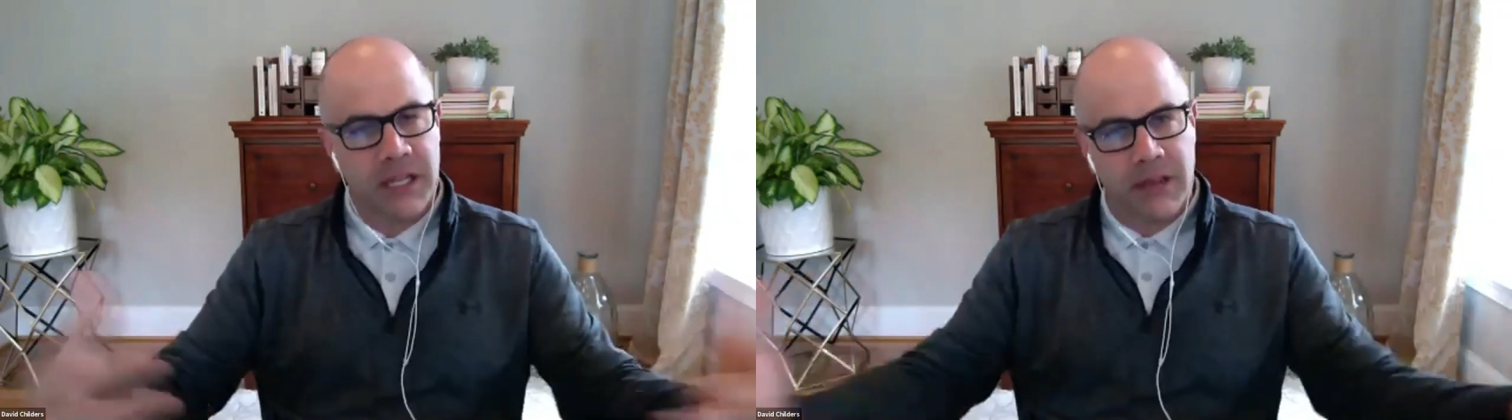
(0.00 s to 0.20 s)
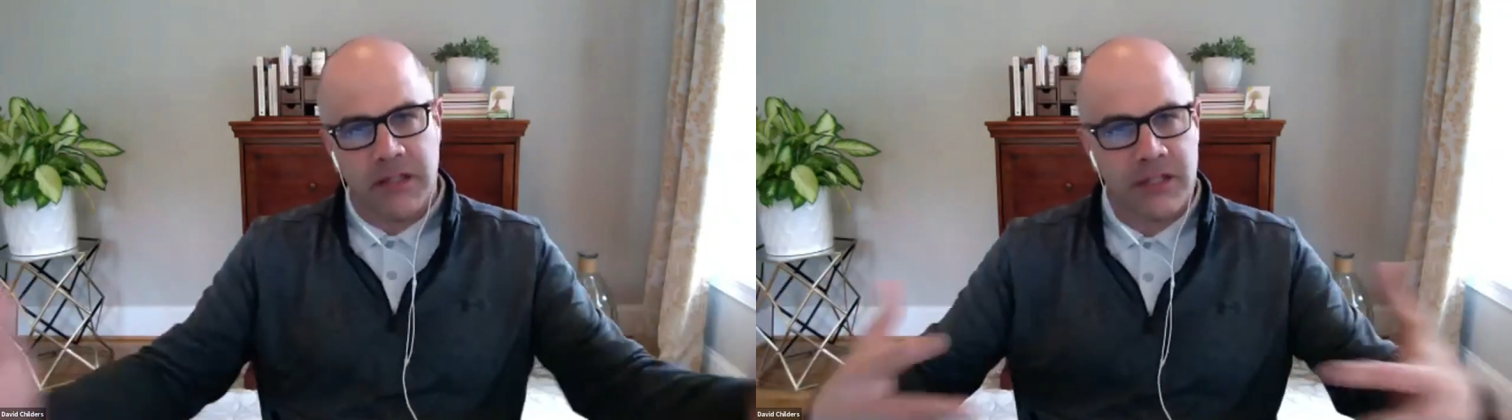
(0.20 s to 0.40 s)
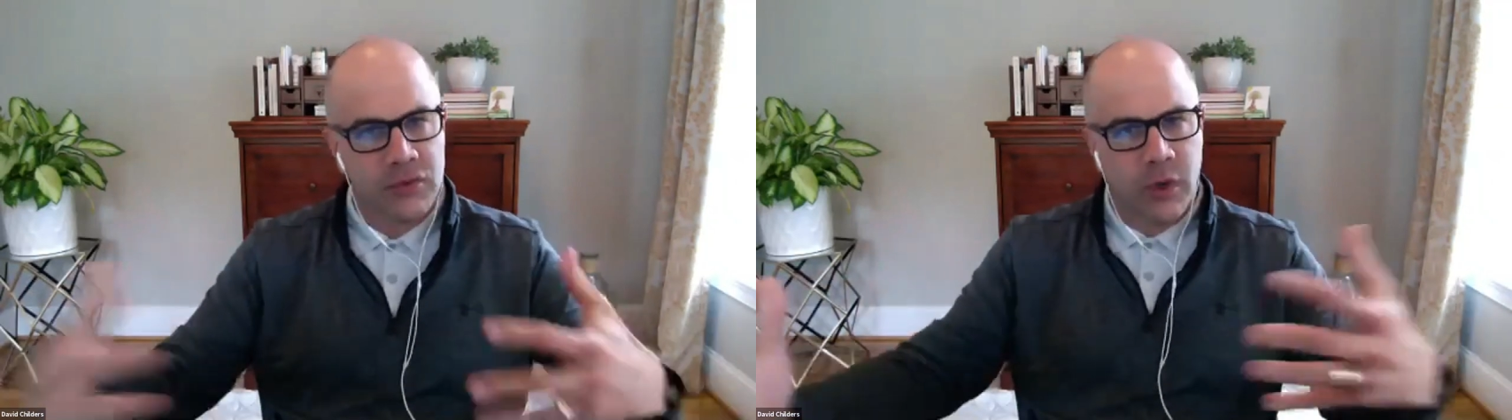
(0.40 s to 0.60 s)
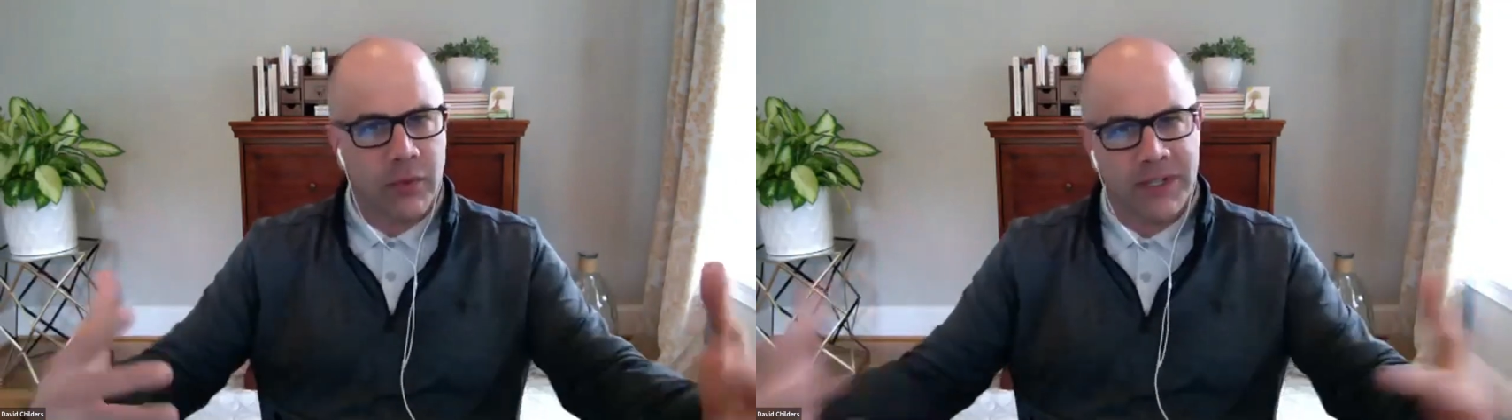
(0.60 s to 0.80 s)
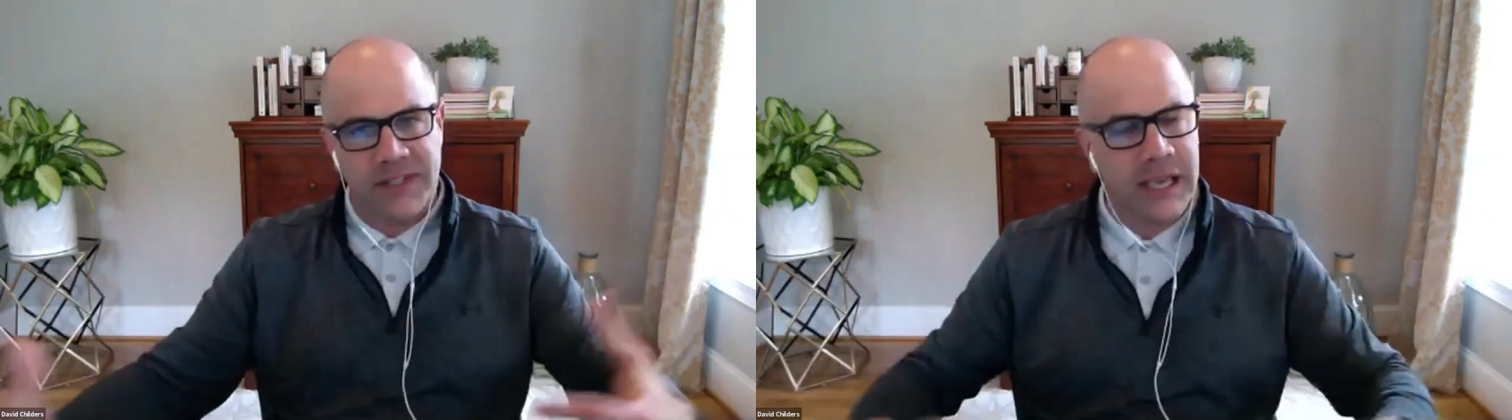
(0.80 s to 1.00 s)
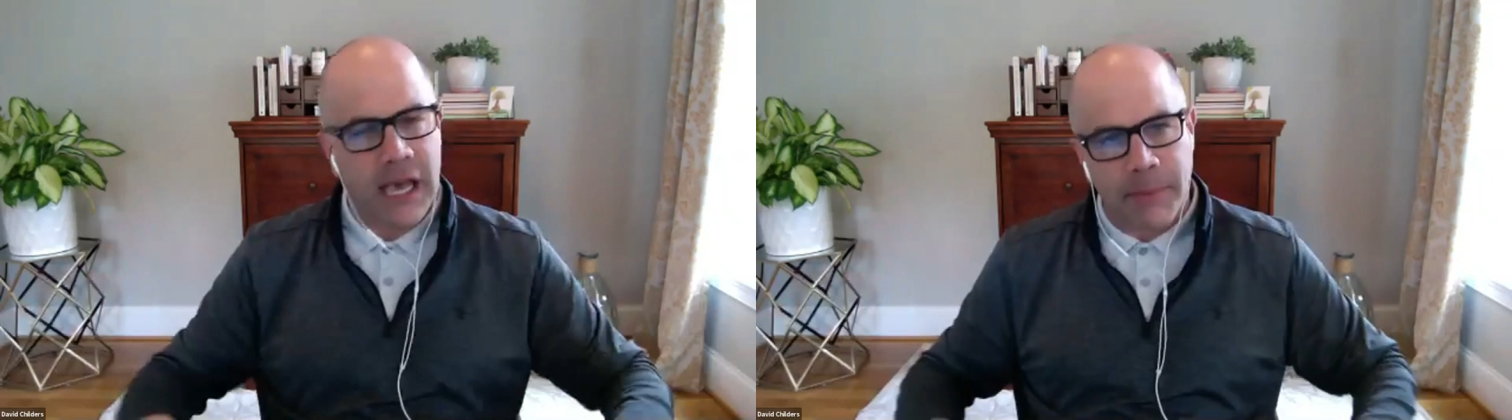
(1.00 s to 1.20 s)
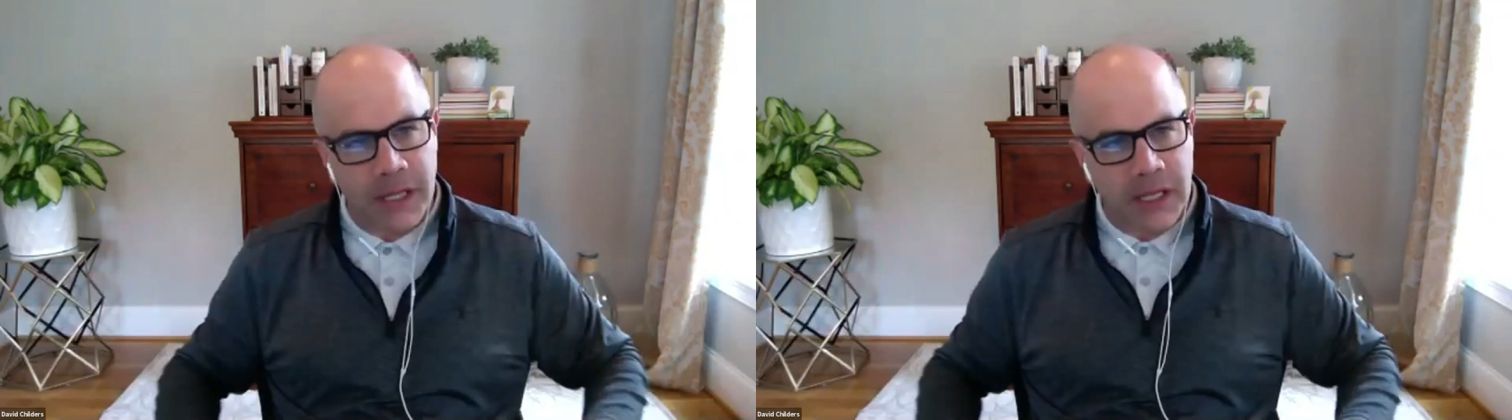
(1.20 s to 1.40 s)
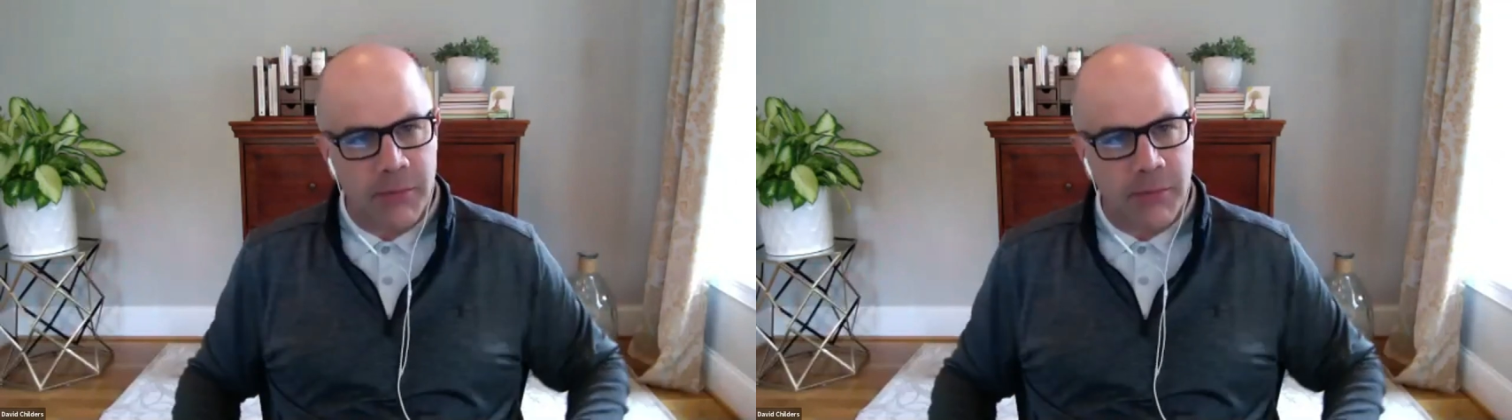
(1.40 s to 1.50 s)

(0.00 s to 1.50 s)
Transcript: this is what we see happening in the